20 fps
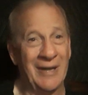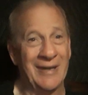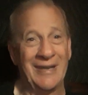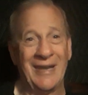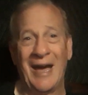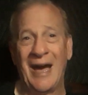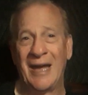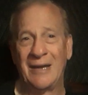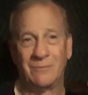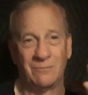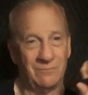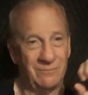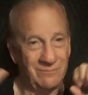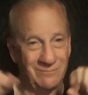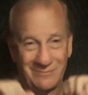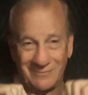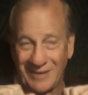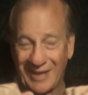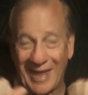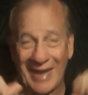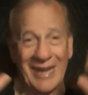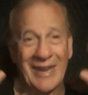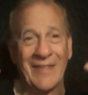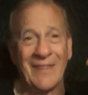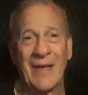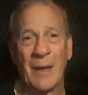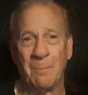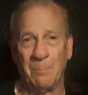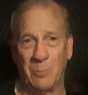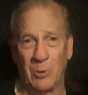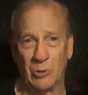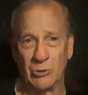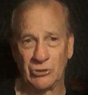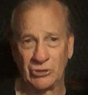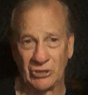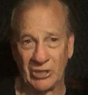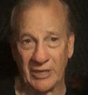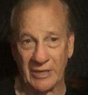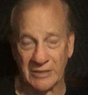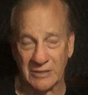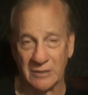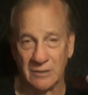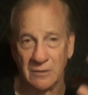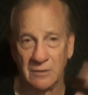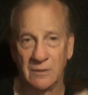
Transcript: not any of that bullshit.